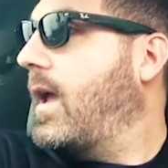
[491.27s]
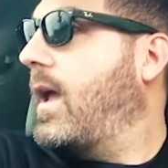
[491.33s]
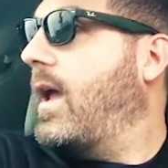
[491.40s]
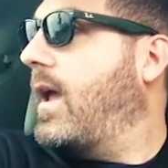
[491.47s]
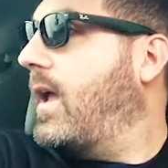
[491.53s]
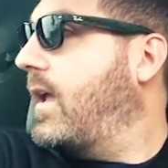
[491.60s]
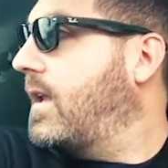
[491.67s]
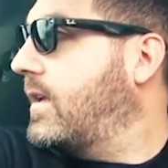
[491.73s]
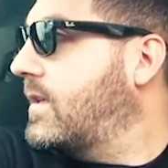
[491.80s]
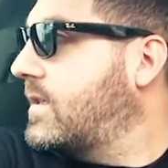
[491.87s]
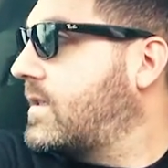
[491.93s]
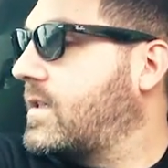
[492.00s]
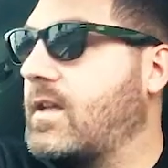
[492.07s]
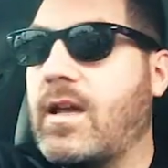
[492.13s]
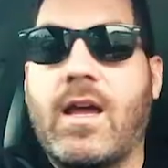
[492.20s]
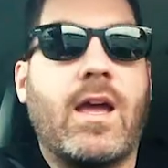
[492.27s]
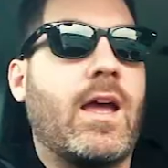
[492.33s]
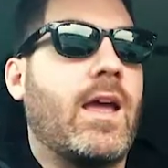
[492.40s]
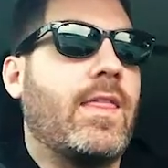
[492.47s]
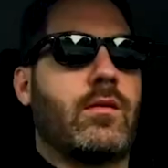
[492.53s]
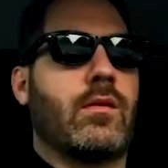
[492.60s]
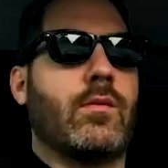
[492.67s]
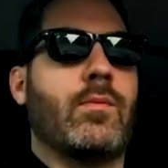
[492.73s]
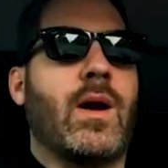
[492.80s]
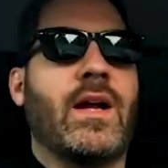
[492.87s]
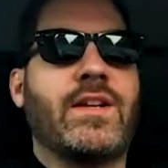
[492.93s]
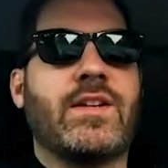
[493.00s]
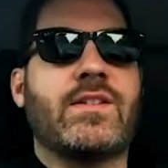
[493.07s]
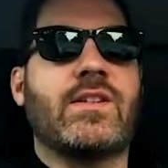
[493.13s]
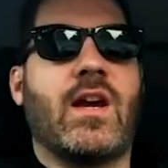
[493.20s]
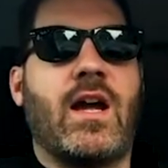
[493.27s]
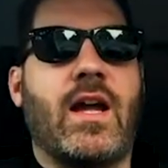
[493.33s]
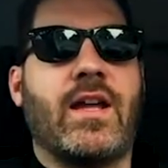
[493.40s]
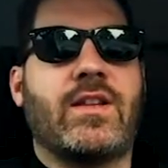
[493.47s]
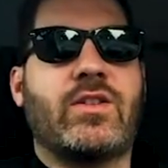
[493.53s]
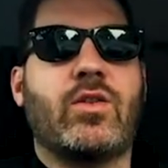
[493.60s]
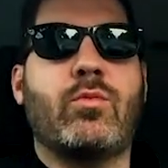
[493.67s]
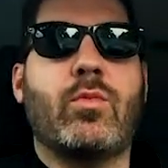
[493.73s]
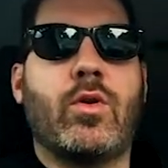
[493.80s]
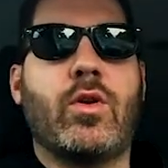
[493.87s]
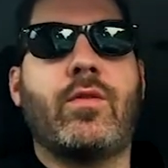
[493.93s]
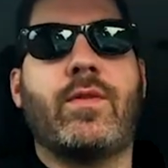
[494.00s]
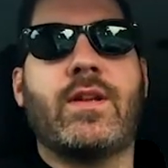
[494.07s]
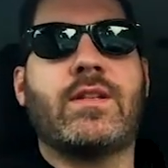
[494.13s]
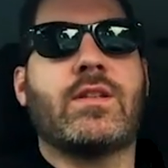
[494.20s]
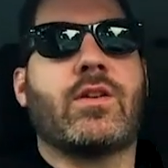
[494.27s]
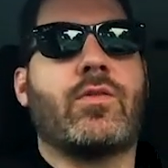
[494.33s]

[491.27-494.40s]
And my desire to move into